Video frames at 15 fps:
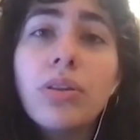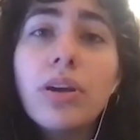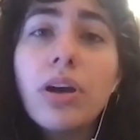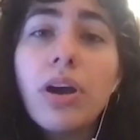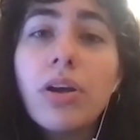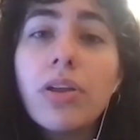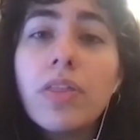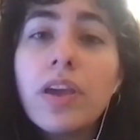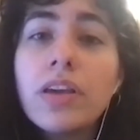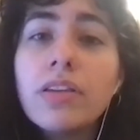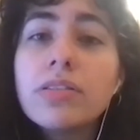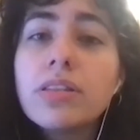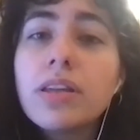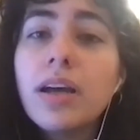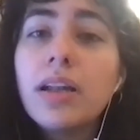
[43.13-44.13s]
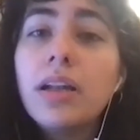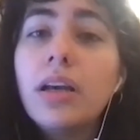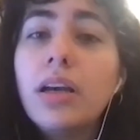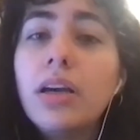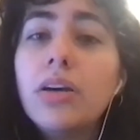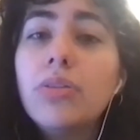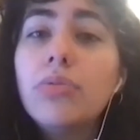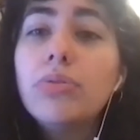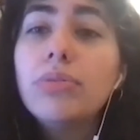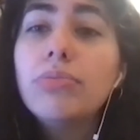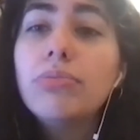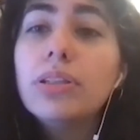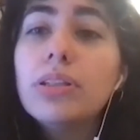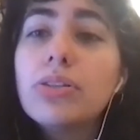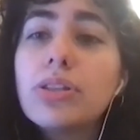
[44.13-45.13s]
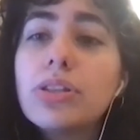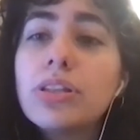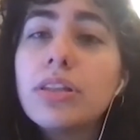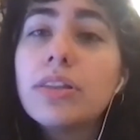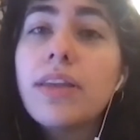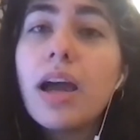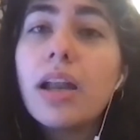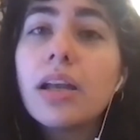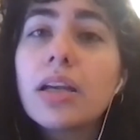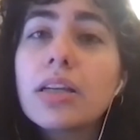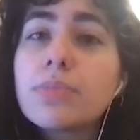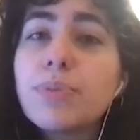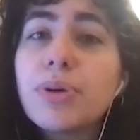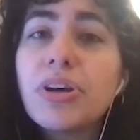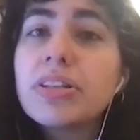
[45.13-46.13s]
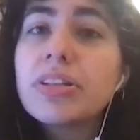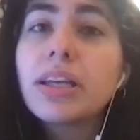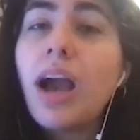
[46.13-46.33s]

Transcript: There are things that we really just need that experience.